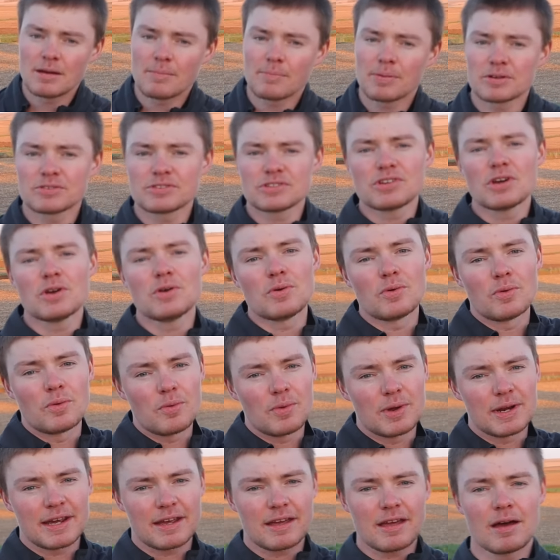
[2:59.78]
Number 2,
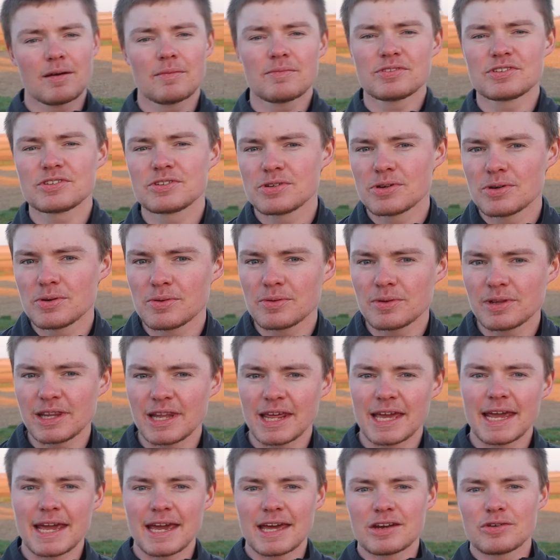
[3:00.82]
when it comes to
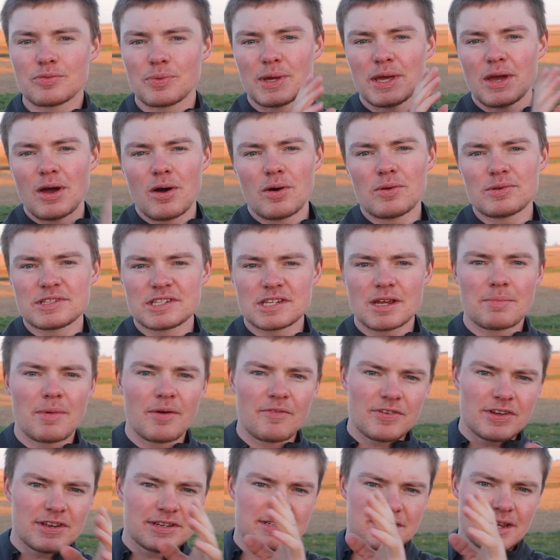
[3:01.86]
land, we own some
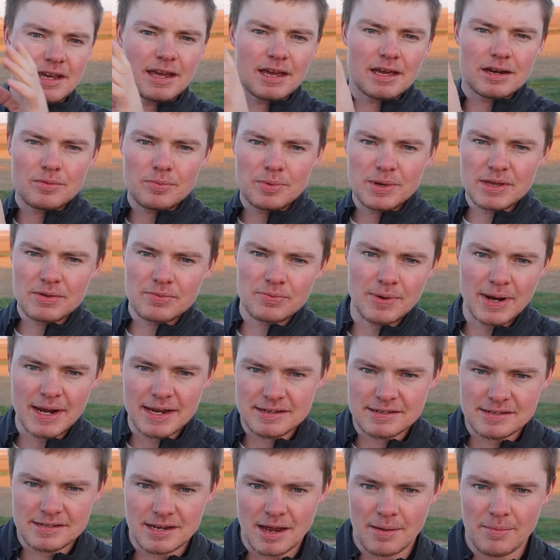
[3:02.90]
of it and we
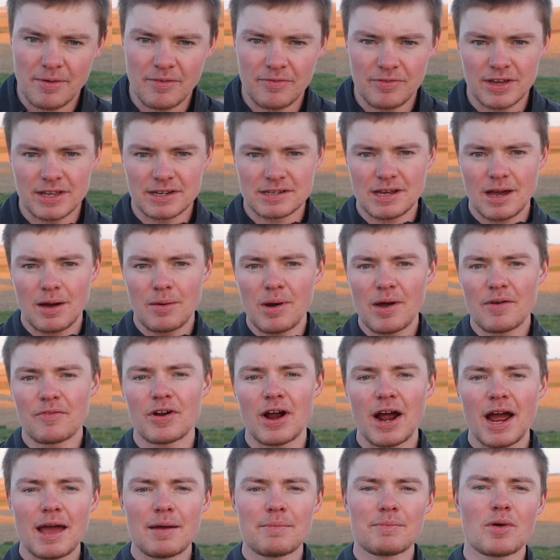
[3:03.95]
rent some of it.
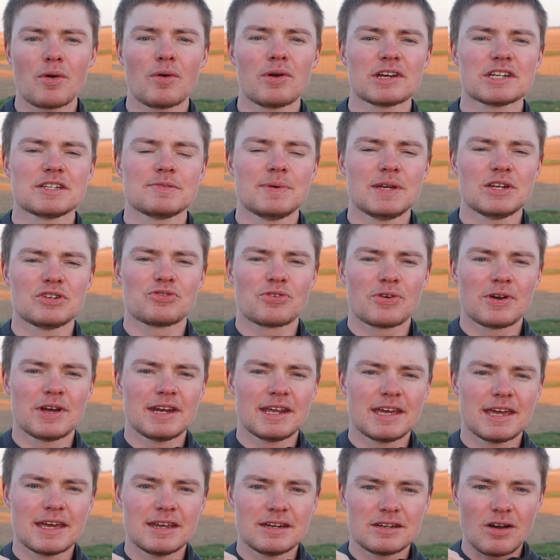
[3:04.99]
However, I'm going to be
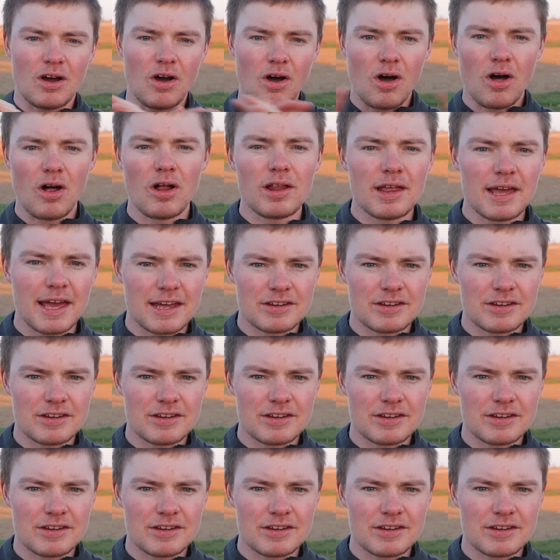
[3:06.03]
treating it all